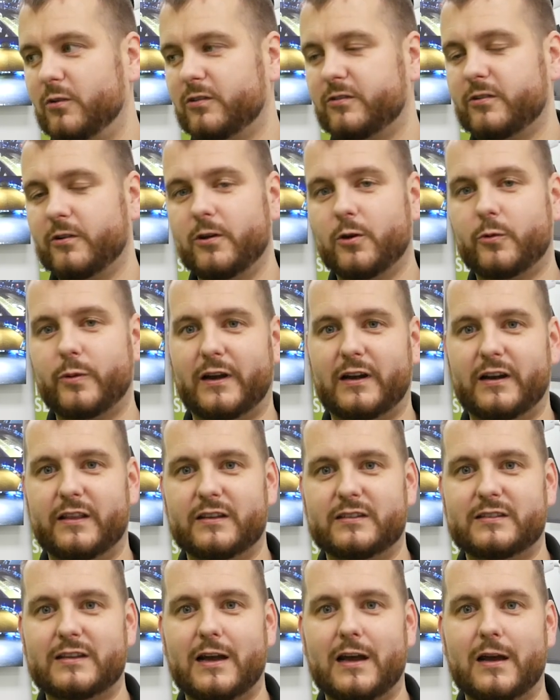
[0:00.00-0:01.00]
We'll show you quickly
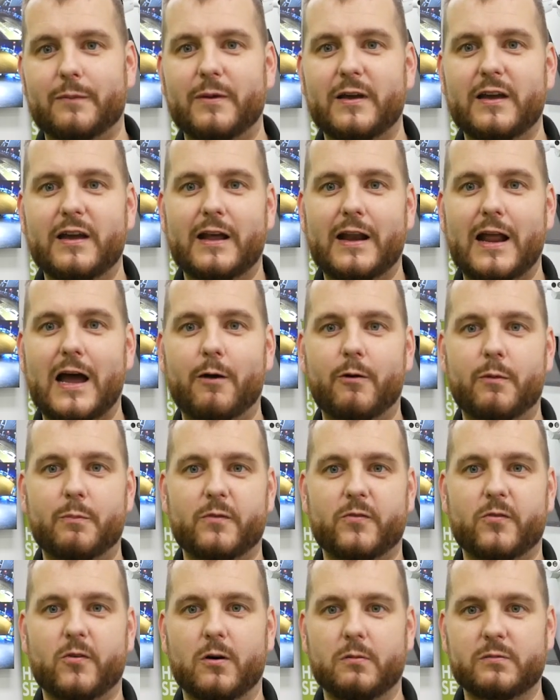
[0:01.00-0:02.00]
the setup and how
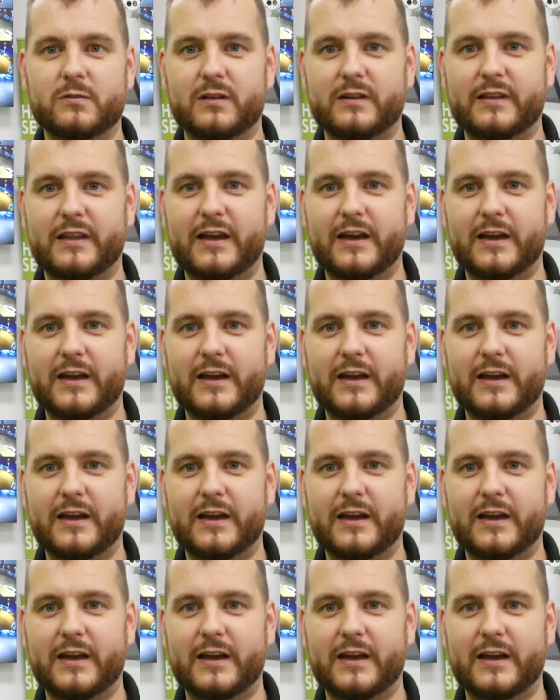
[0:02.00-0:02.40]
it performs on